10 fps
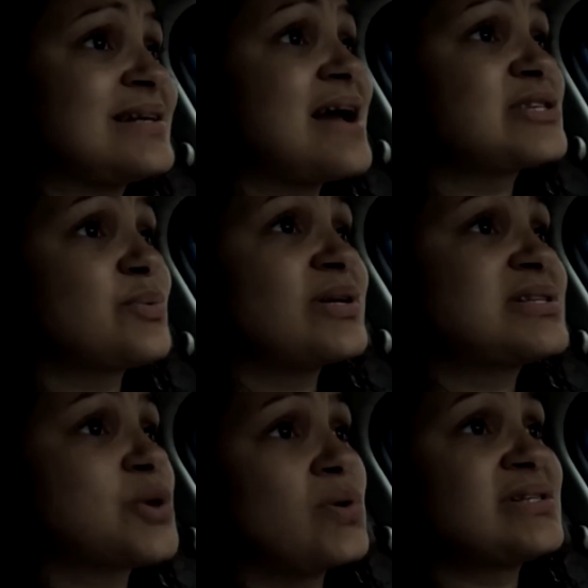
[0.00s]
The next one
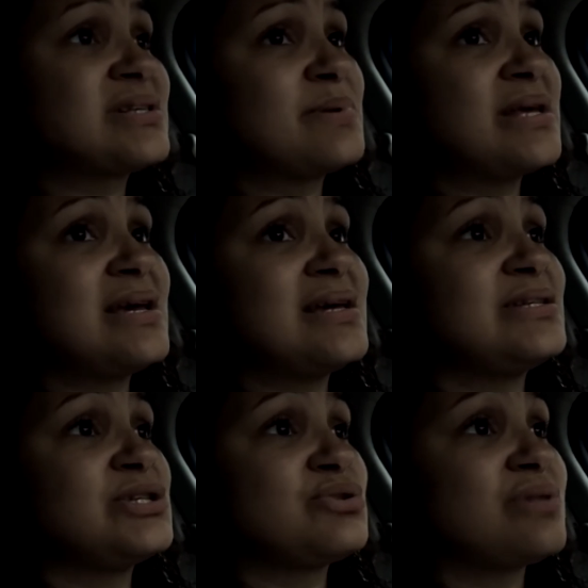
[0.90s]
is going to be in
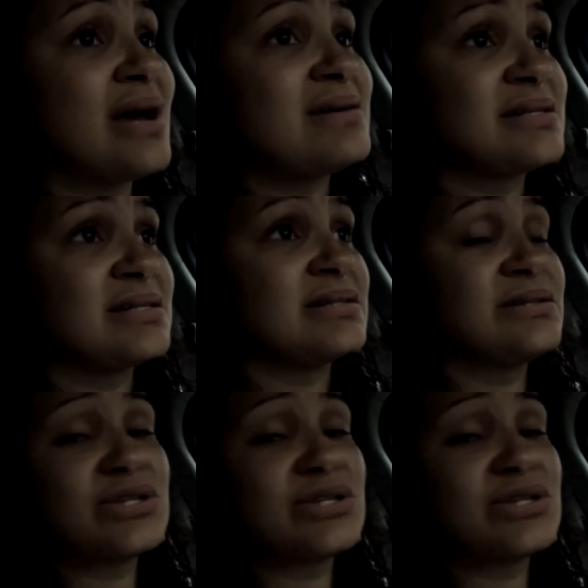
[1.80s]
two thousand